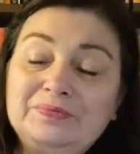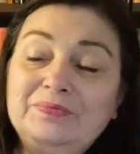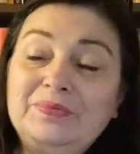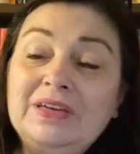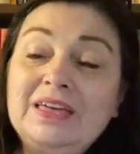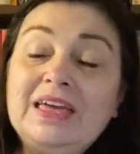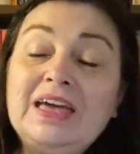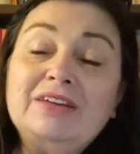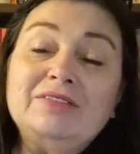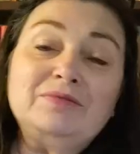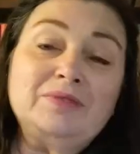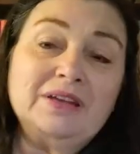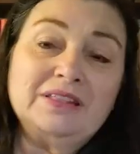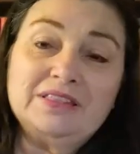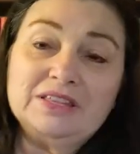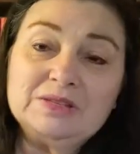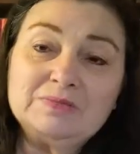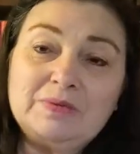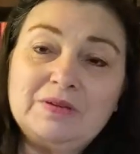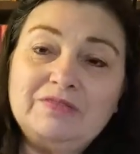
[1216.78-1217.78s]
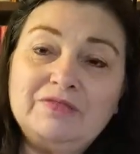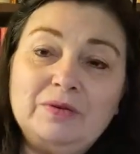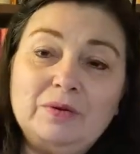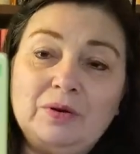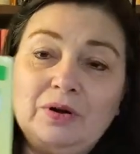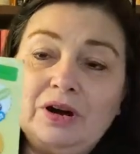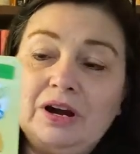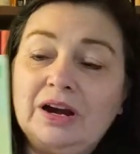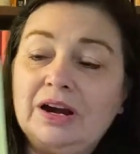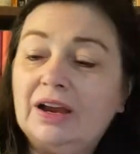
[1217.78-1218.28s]
we had read this
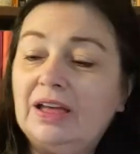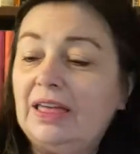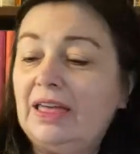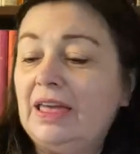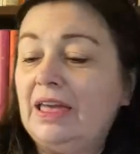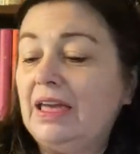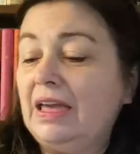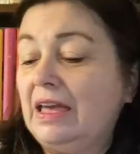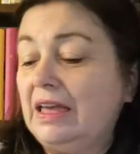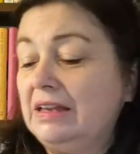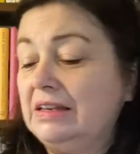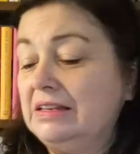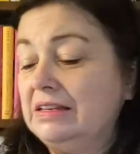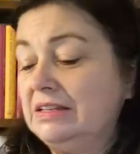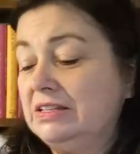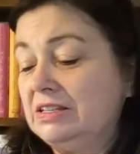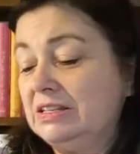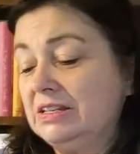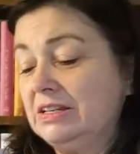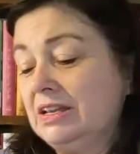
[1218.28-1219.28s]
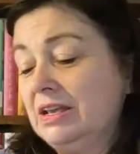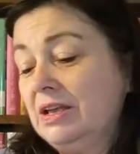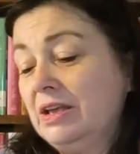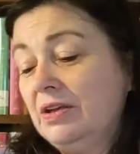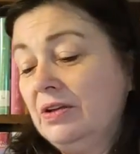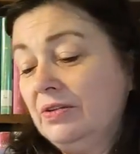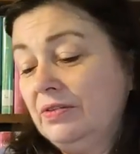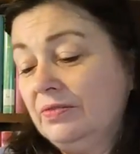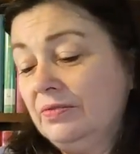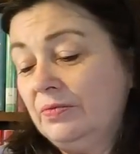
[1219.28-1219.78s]
before, and
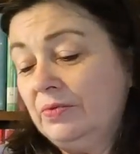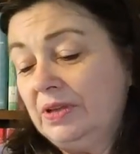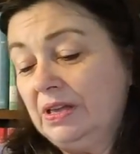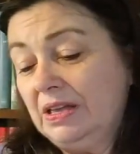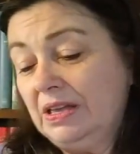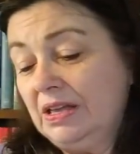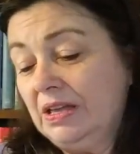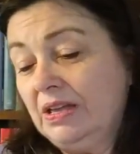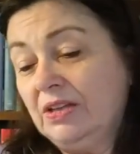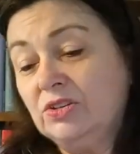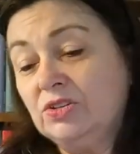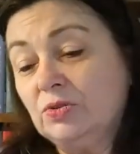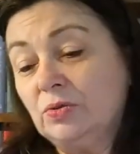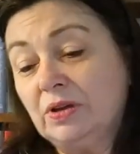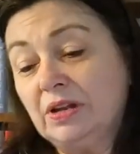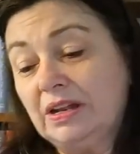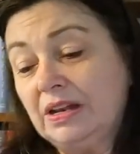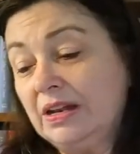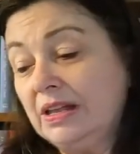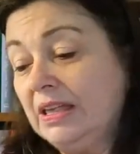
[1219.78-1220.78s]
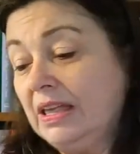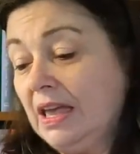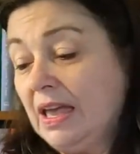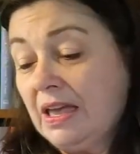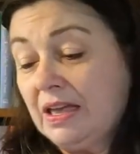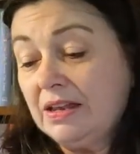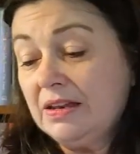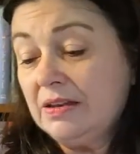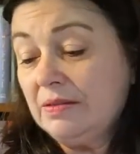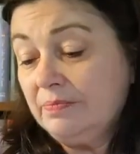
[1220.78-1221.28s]
we enjoyed it
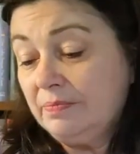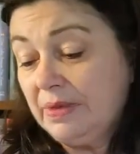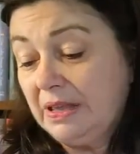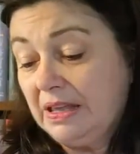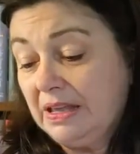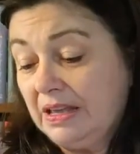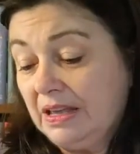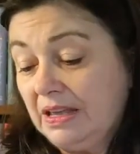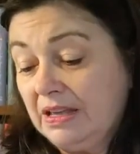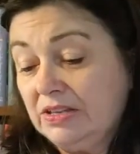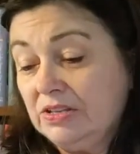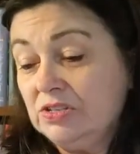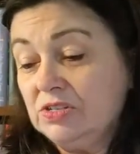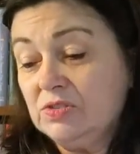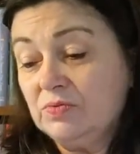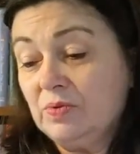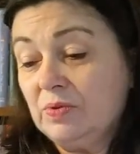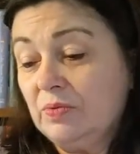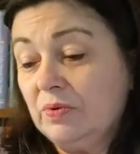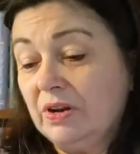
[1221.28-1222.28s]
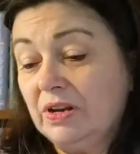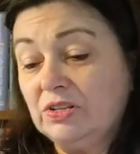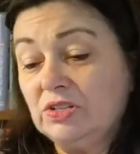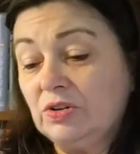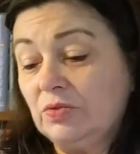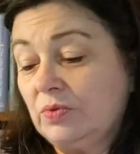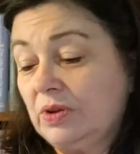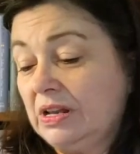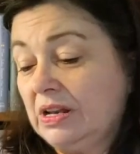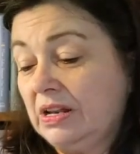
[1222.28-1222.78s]
again because we wanted
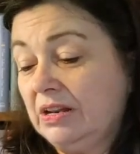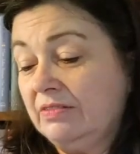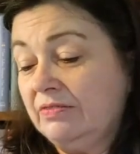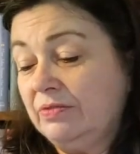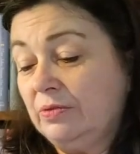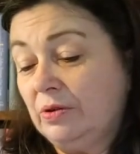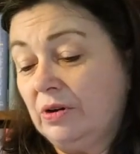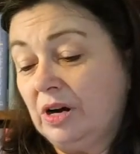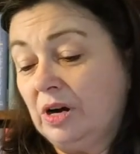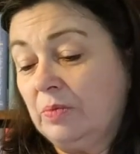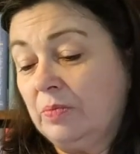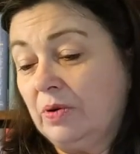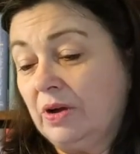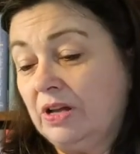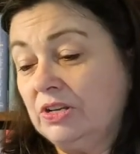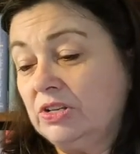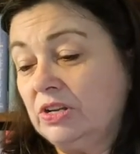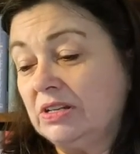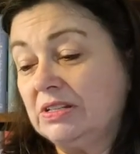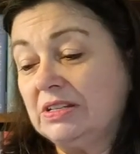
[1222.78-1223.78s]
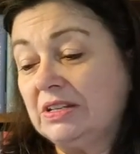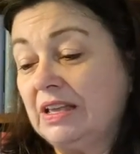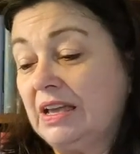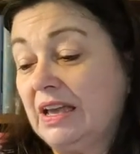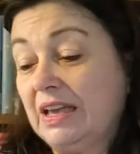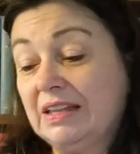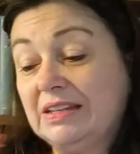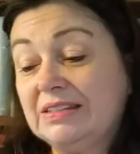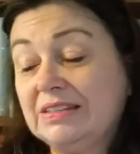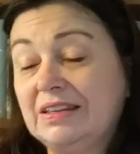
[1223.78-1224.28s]
to read it for our project.
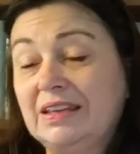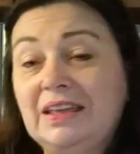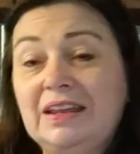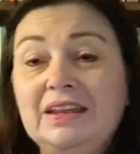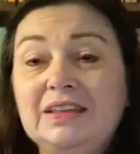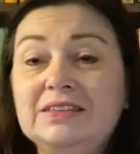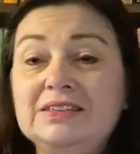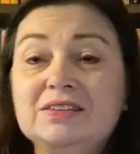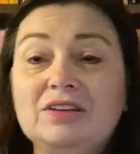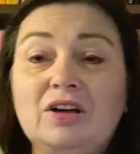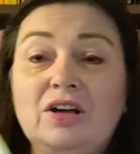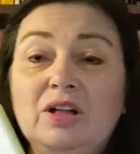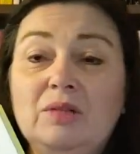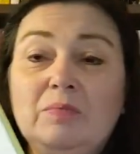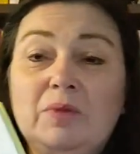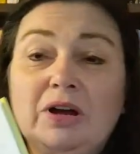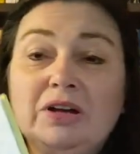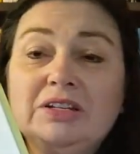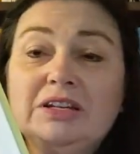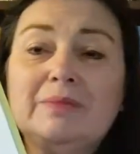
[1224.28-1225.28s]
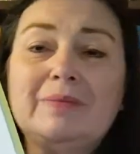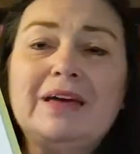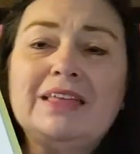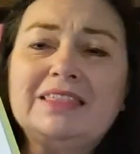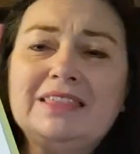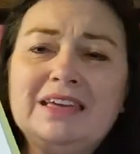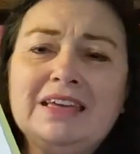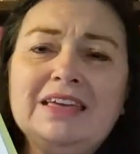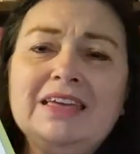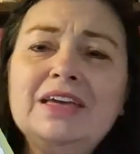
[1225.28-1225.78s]
Yeah, it is all marked up. I
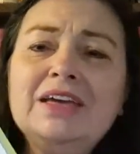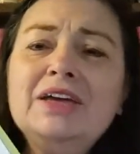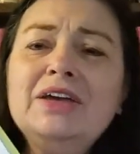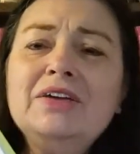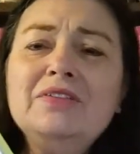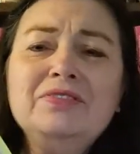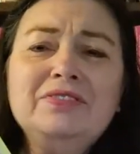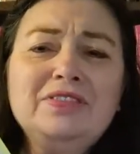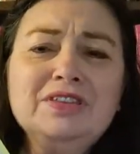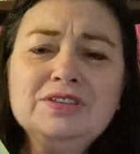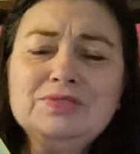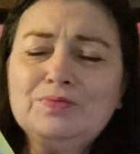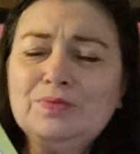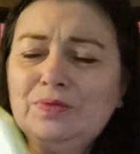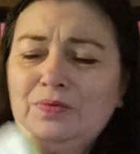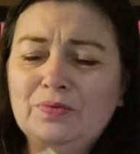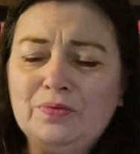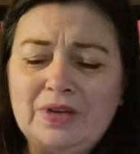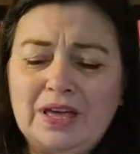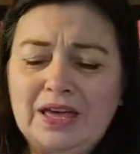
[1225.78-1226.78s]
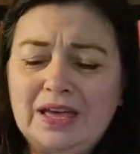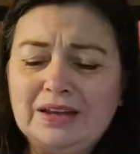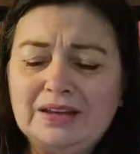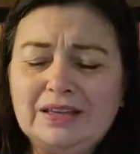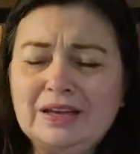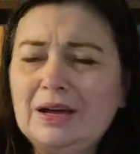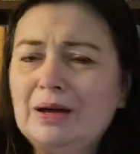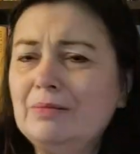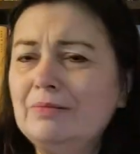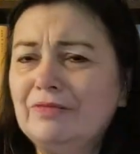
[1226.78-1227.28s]
think this one
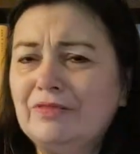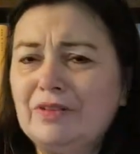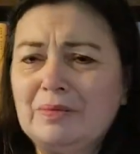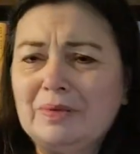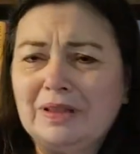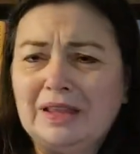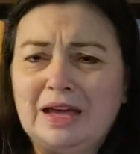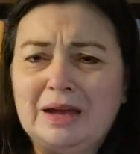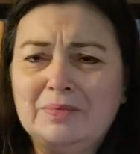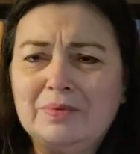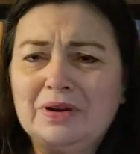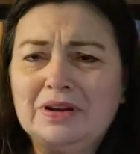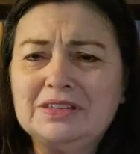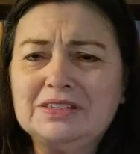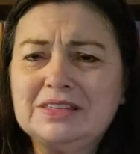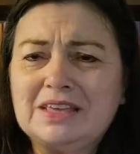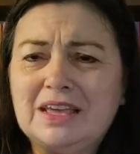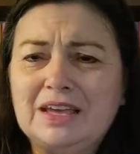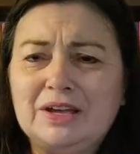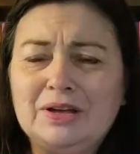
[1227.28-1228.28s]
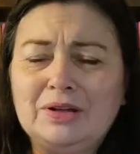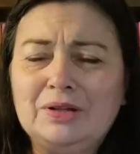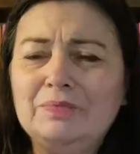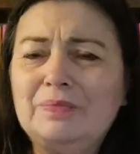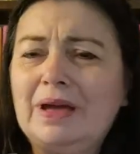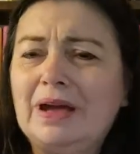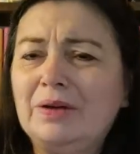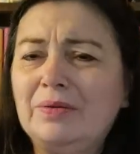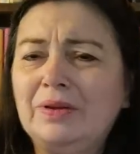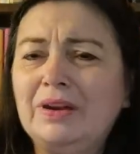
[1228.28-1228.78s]
had come from a library sale
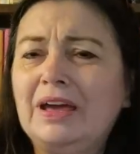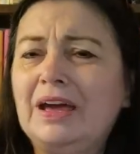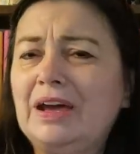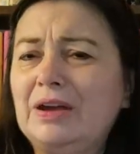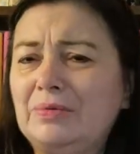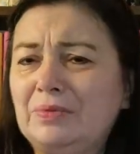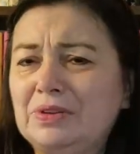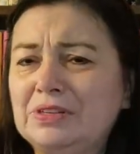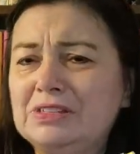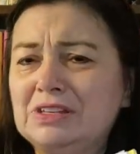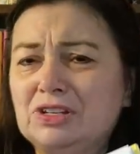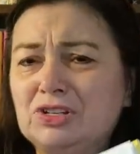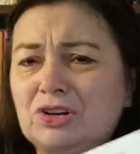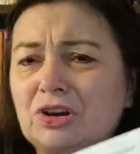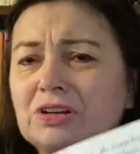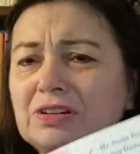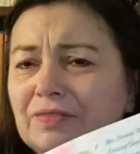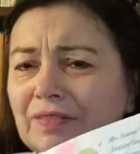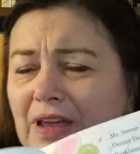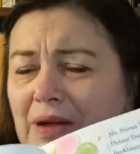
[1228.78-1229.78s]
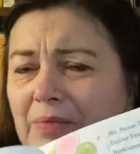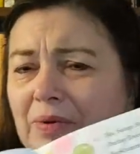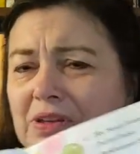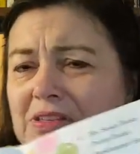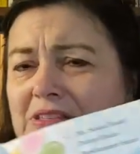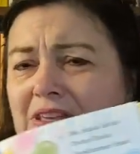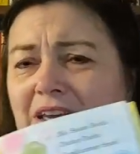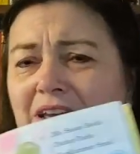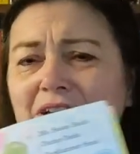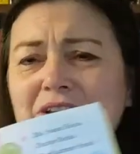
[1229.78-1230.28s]
back when I was in charge of
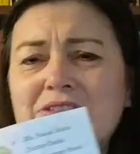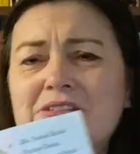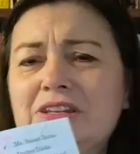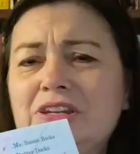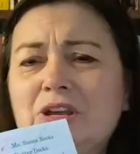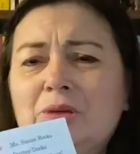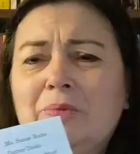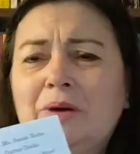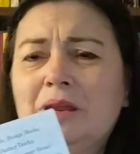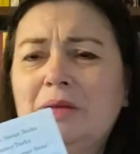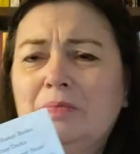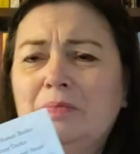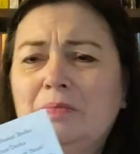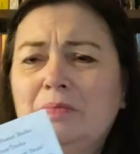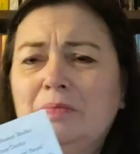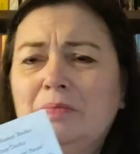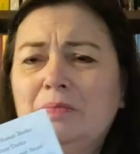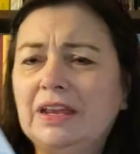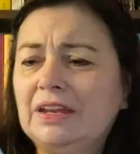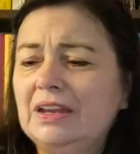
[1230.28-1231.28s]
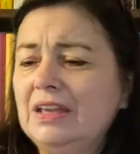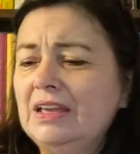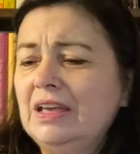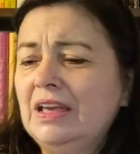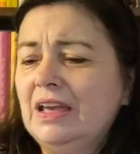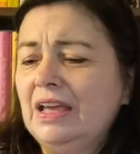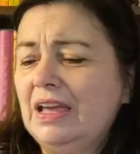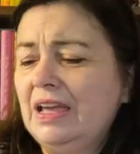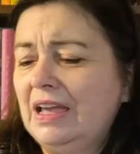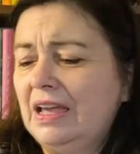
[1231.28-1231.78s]
library sales, and nobody bought it,
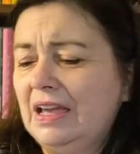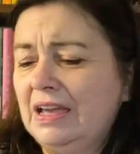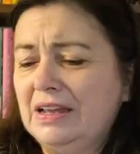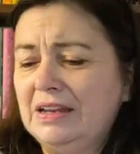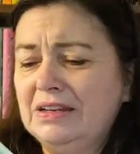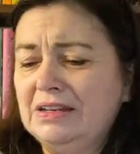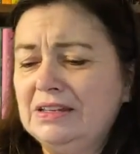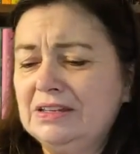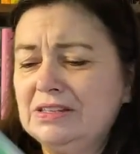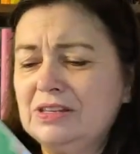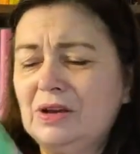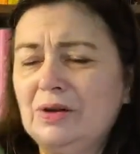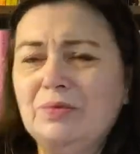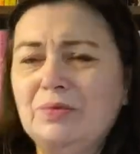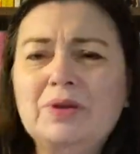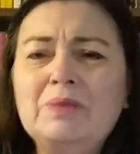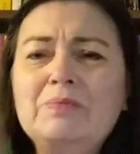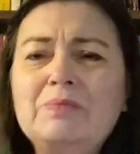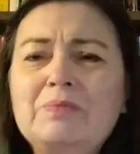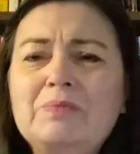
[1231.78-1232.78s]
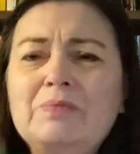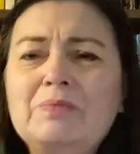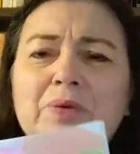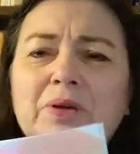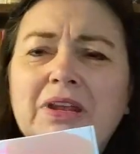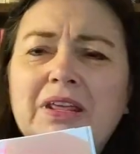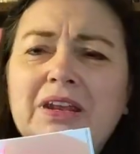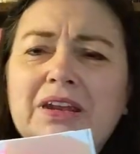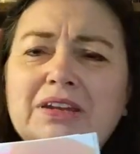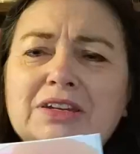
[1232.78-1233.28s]
and so we may have
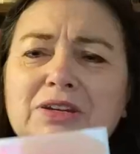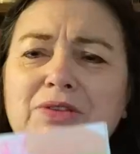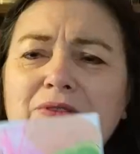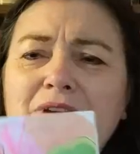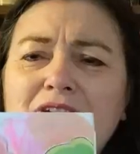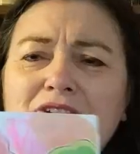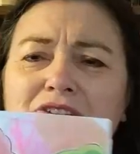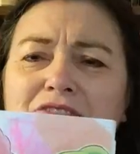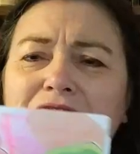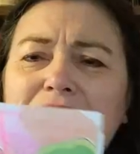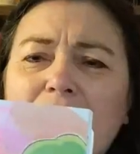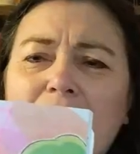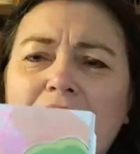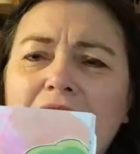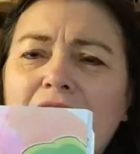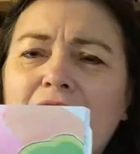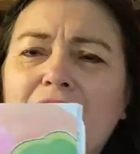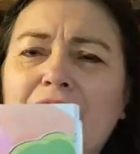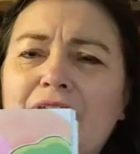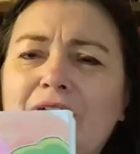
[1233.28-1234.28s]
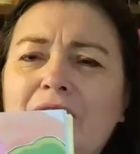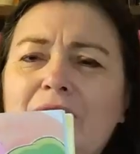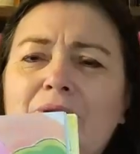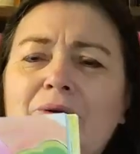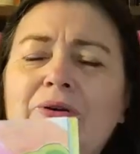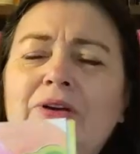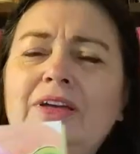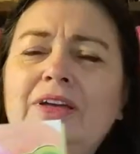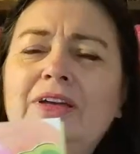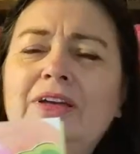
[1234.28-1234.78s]
put in a donation for it,
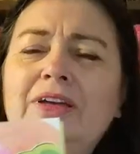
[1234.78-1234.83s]
although